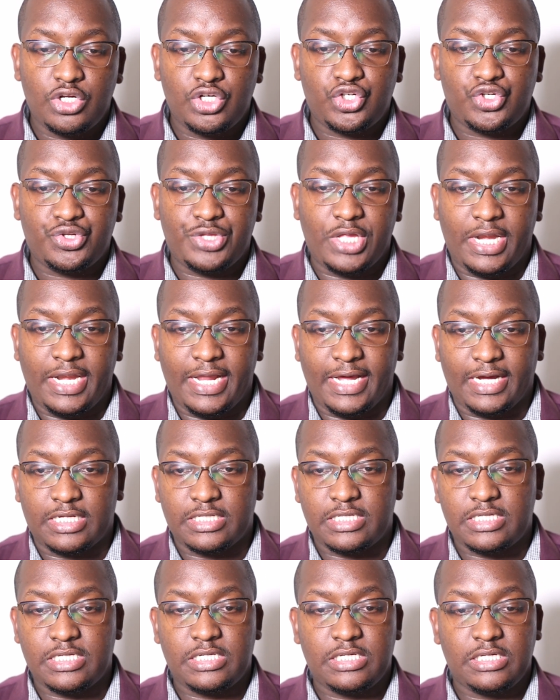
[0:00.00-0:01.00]
to the
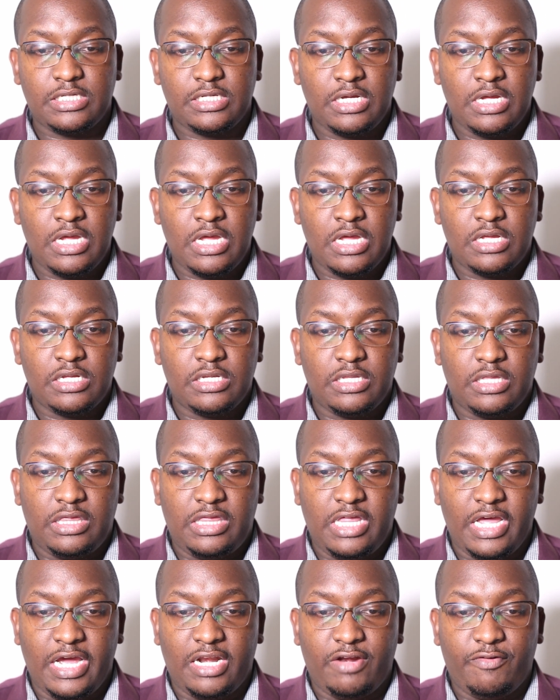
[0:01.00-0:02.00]
next.
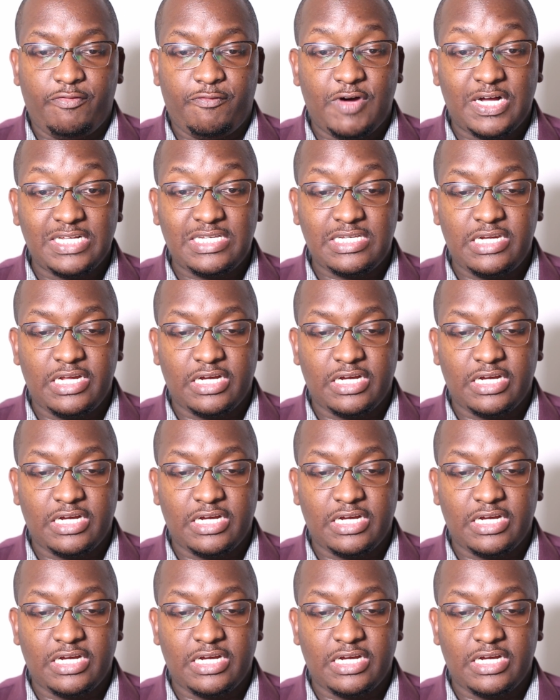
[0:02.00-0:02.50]
Then first